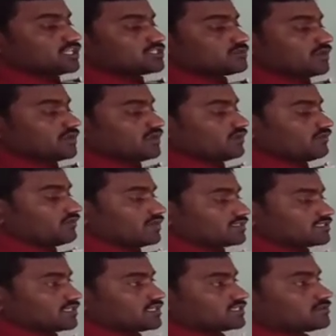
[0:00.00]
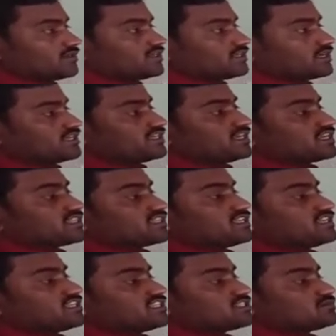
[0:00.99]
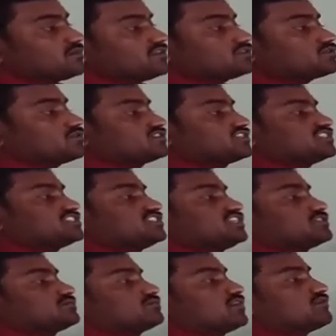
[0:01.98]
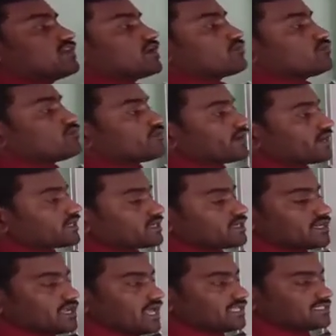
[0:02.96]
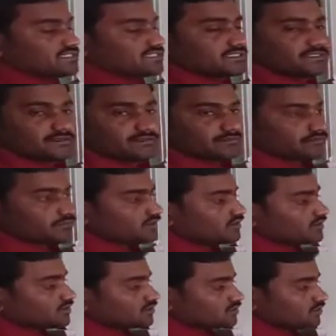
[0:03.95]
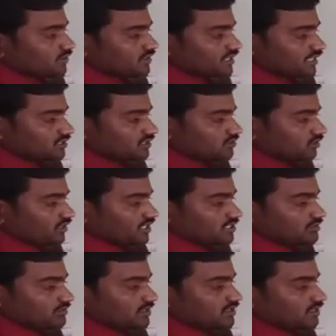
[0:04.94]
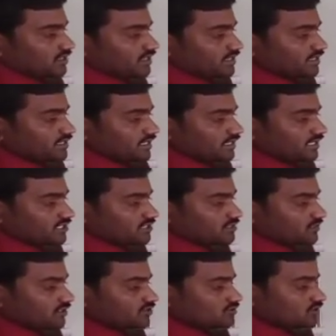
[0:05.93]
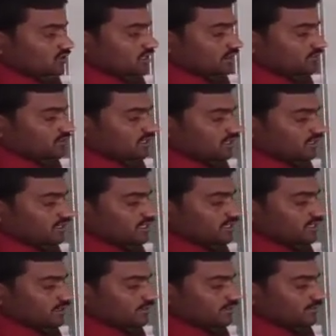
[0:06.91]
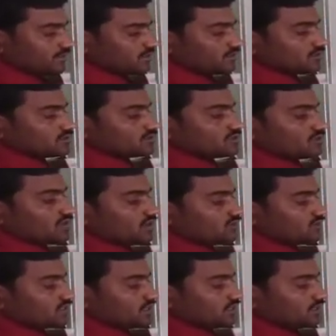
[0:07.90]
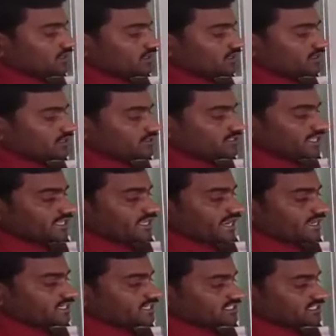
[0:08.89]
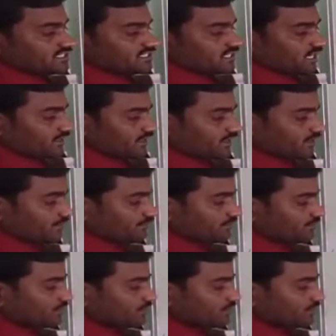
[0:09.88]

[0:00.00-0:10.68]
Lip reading: decimal. There is a decimal here. Here there is a decimal. So this decimal we are moving it till last. So there is no decimal. Here decimal should come till here. So count that there is a 8 digits are there.